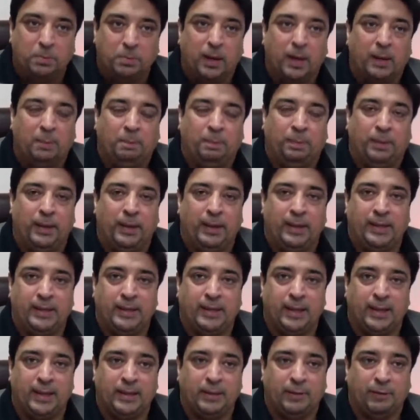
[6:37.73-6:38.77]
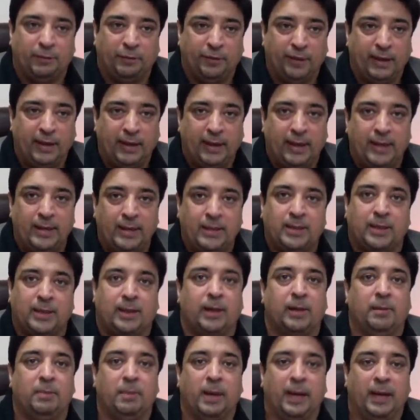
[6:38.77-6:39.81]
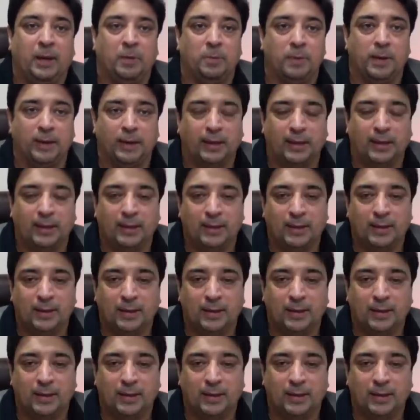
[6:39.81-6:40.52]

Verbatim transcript: my place as a freelancer and make money.